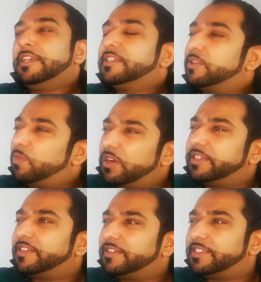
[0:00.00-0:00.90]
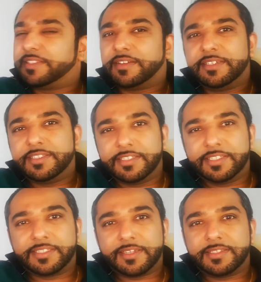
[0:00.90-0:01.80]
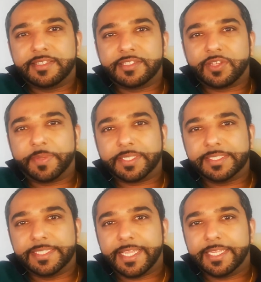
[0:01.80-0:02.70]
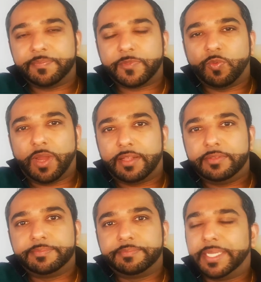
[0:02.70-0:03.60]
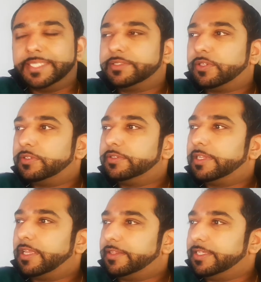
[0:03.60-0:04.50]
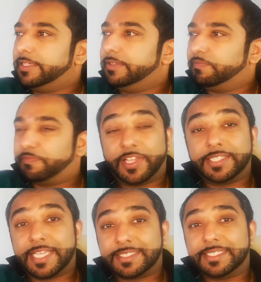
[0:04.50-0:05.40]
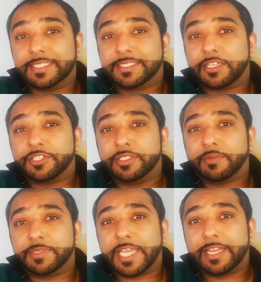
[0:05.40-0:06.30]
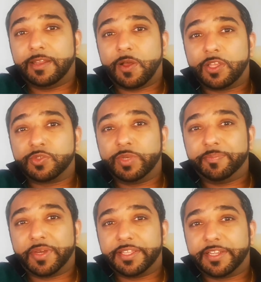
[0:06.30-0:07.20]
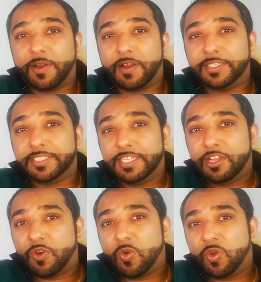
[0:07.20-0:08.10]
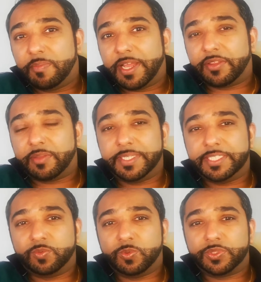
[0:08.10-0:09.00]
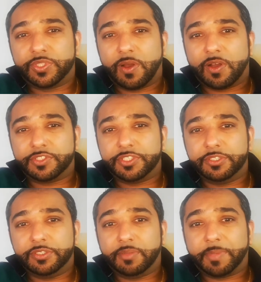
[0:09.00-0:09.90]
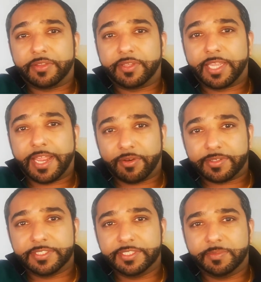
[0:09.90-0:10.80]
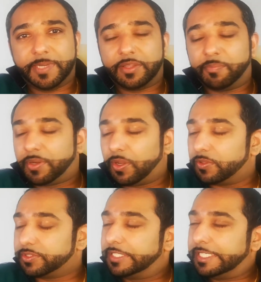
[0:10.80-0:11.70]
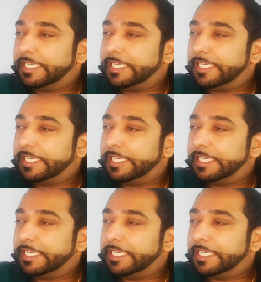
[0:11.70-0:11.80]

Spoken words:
So, why did I decide to discuss this topic today? Well, based on the fantastic discussion that was had last week by the guys all about the Beast Wars cartoon, about the characters, about the plot,